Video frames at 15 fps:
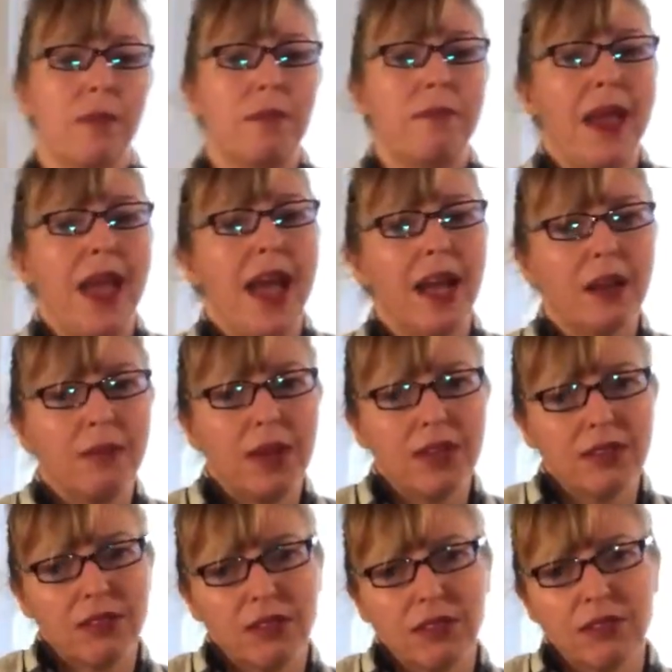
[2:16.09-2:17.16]
back
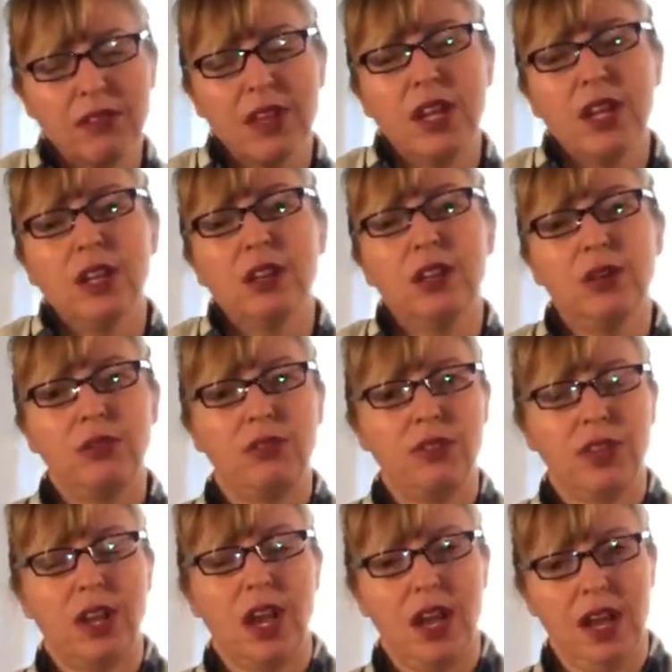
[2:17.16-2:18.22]
muscles
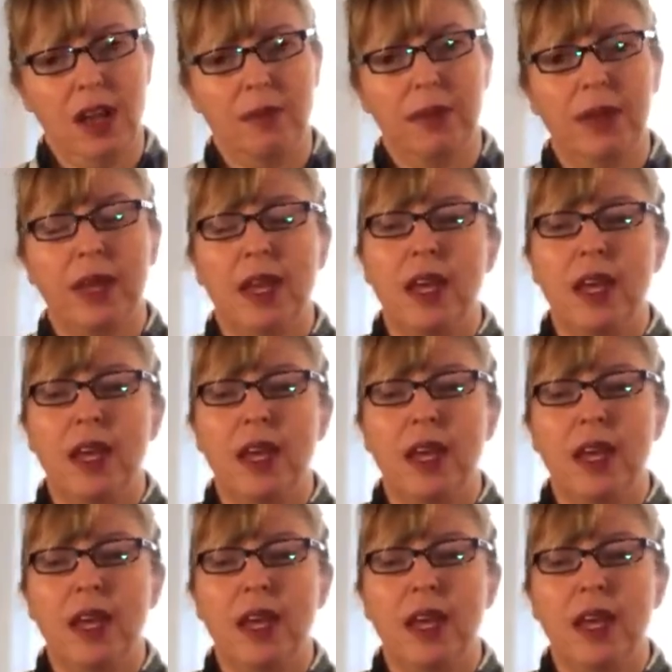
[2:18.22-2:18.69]
loosen up.